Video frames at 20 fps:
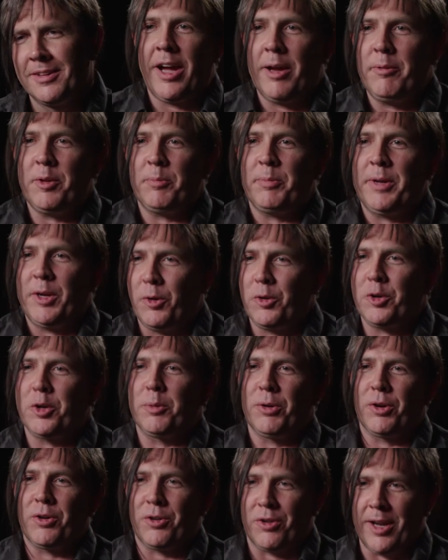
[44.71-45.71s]
I would be a
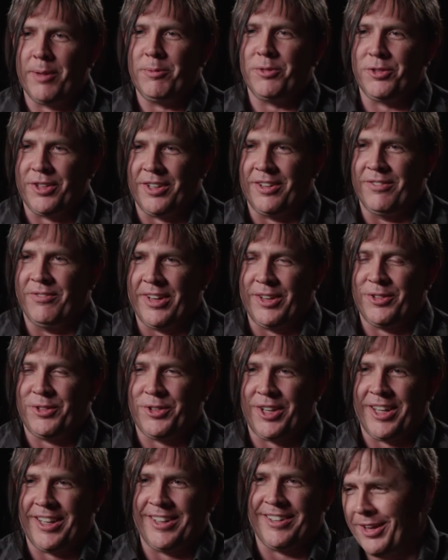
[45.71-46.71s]
horrible crime scene
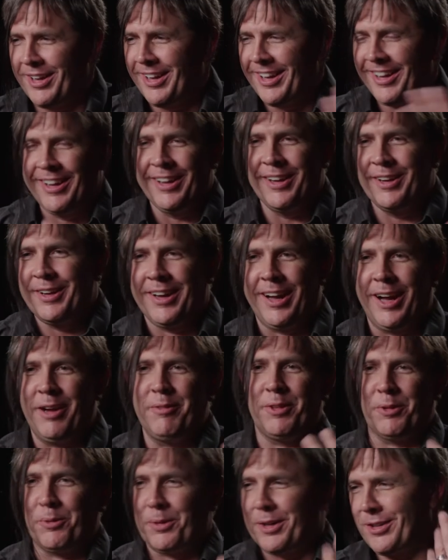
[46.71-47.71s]
investigator.
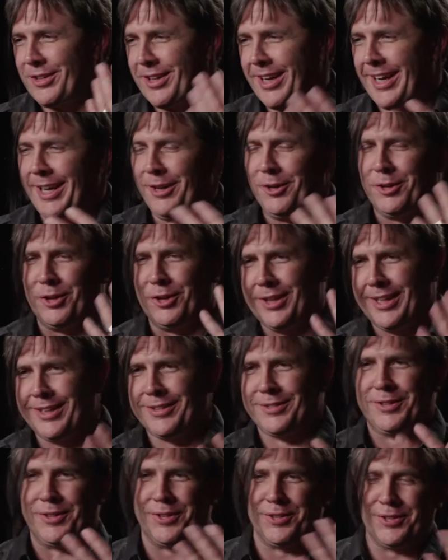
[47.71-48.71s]
I'm the weird guy who
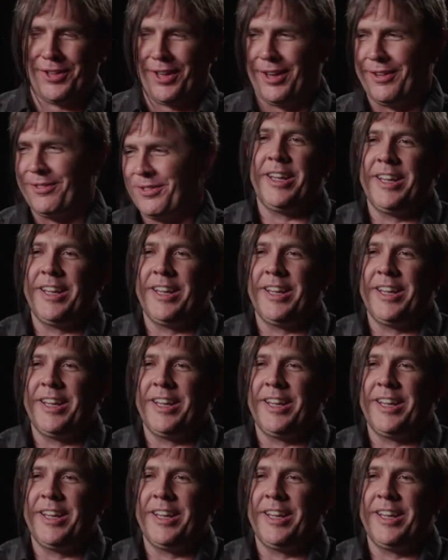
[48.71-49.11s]
collects the stuff.